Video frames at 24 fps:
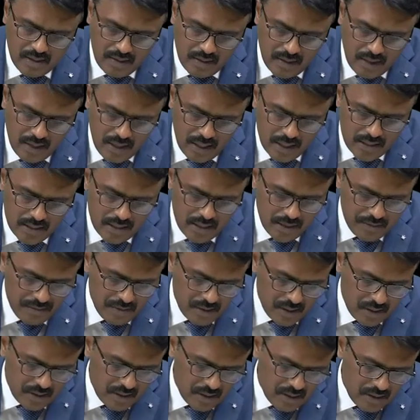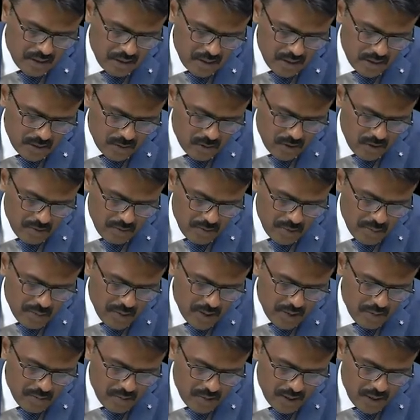The next effect is what we
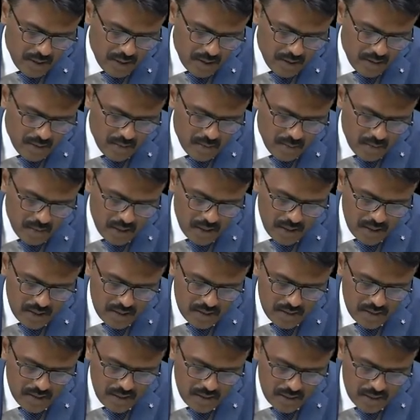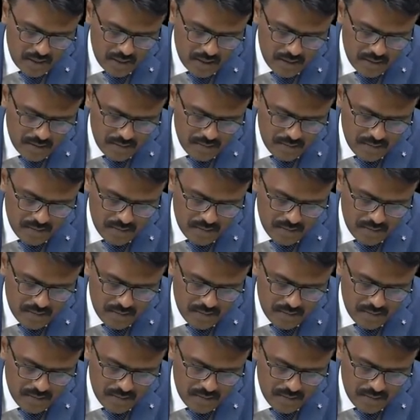mean by potentiation.